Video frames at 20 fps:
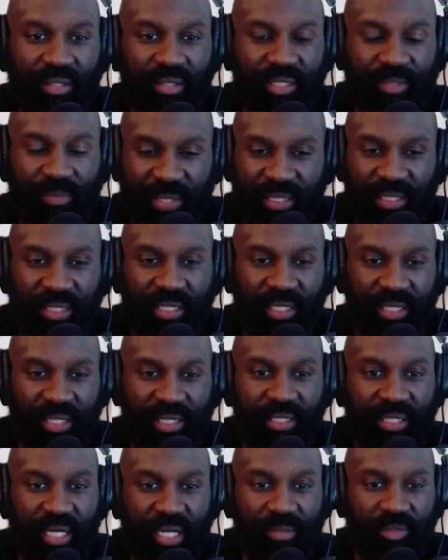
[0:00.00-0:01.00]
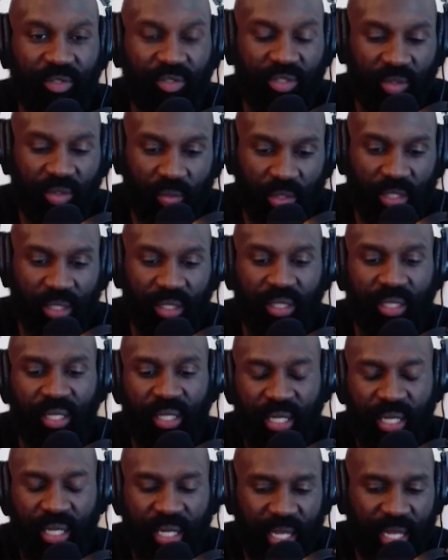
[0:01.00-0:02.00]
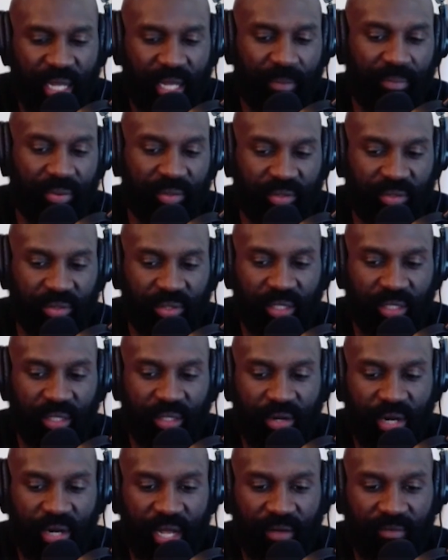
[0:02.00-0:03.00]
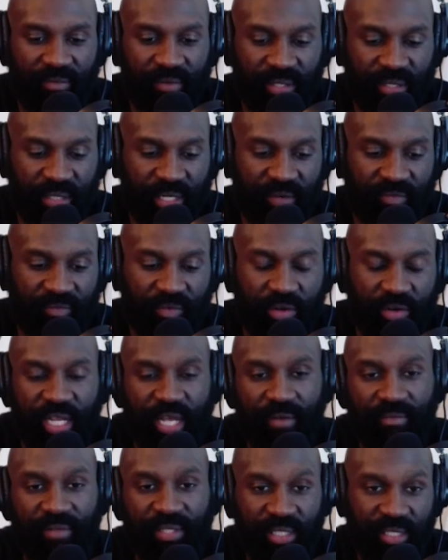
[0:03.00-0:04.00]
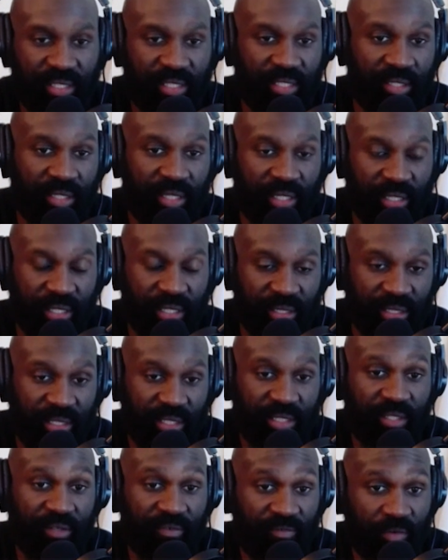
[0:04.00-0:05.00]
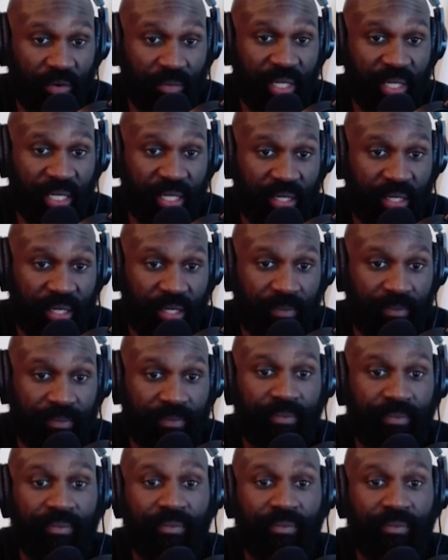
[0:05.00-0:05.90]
especially in these times. You should work and pursue your craft, because therefore you have a consistent form of income.